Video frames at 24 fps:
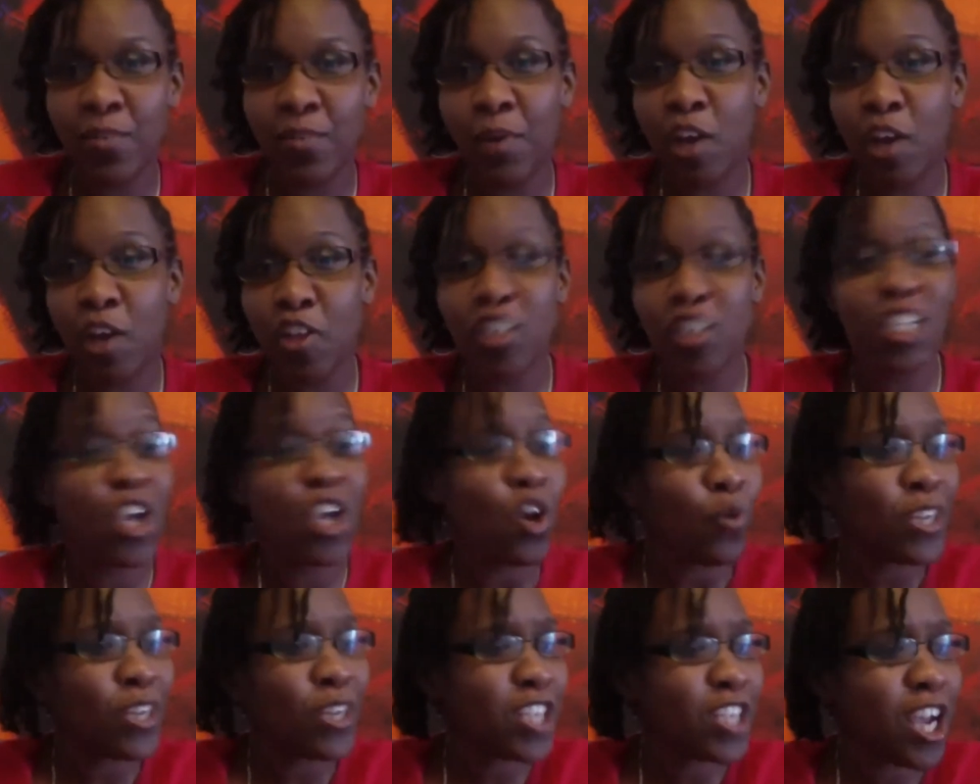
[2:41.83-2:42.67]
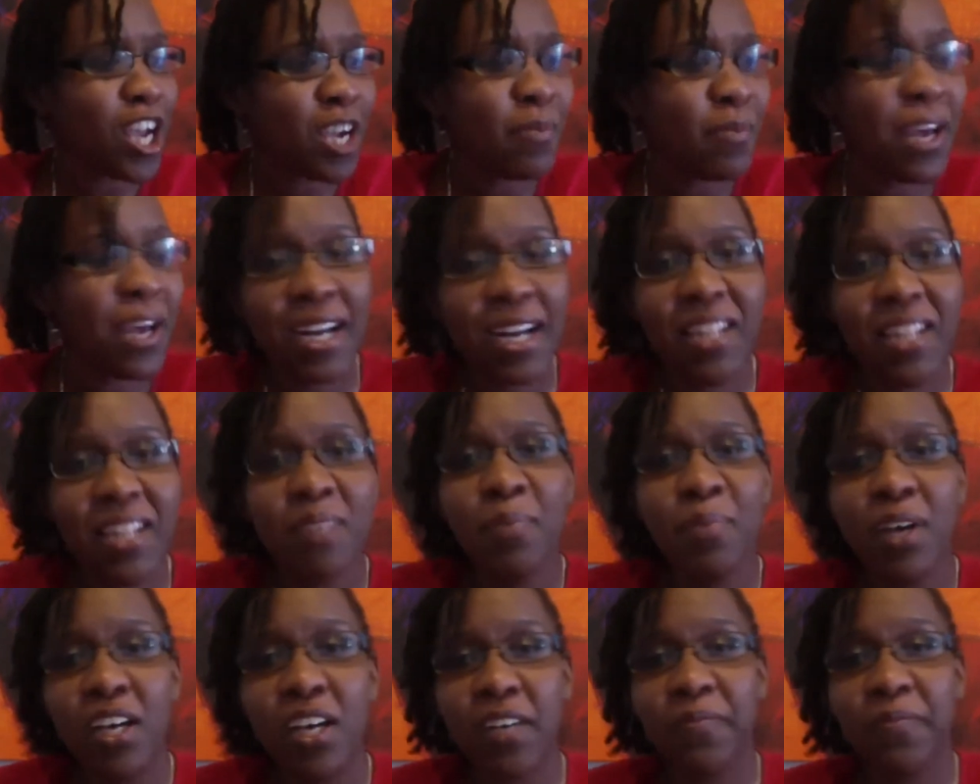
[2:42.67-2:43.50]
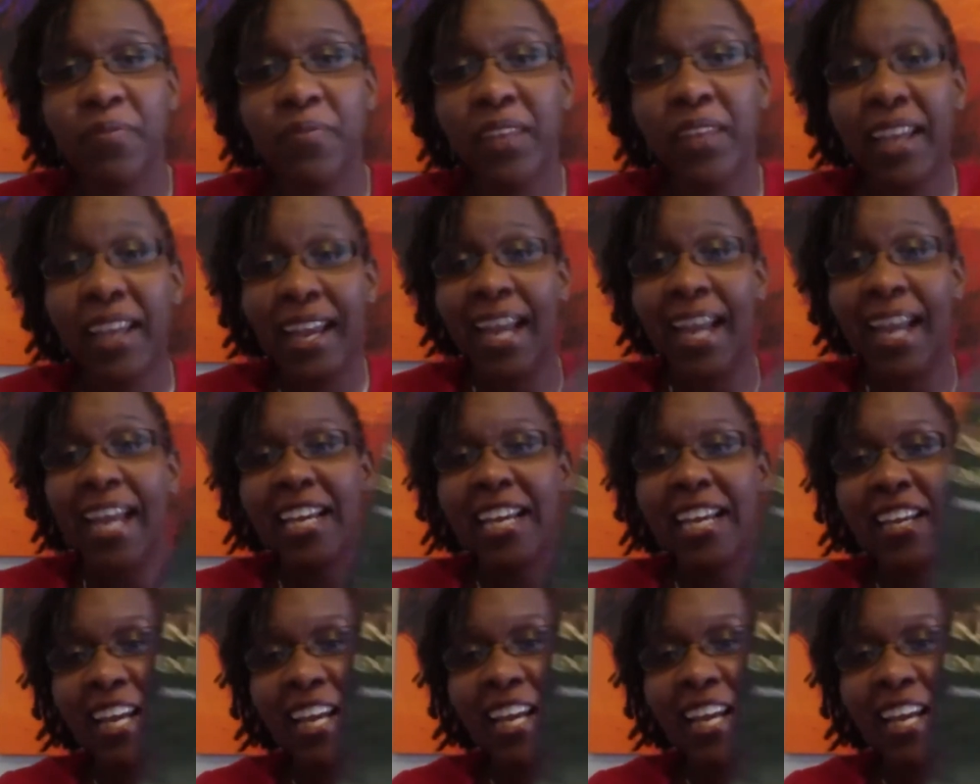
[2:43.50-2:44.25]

others, we talk about it in the book. Hey,